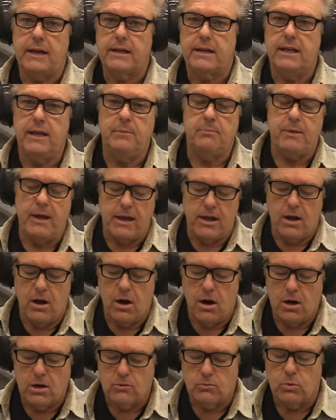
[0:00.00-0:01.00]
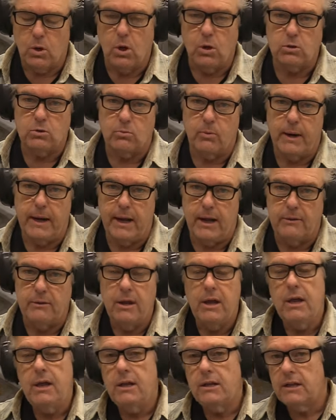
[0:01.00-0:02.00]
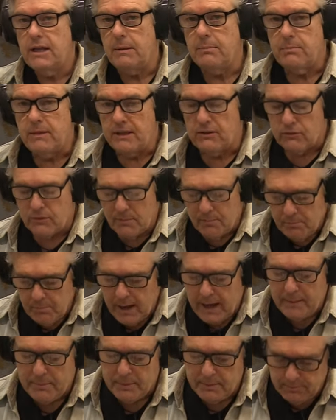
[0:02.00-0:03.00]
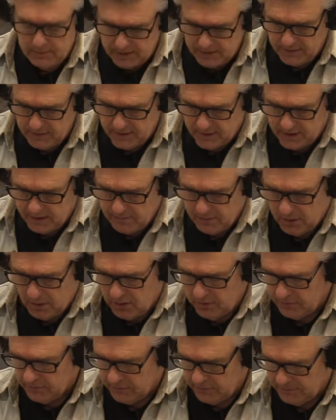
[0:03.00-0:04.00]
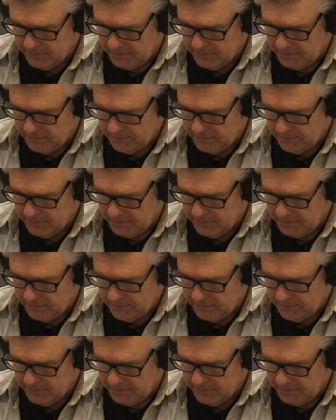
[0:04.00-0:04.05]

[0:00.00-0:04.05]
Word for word: to keep that guard rolled around to keep things from popping me in the eyeballs.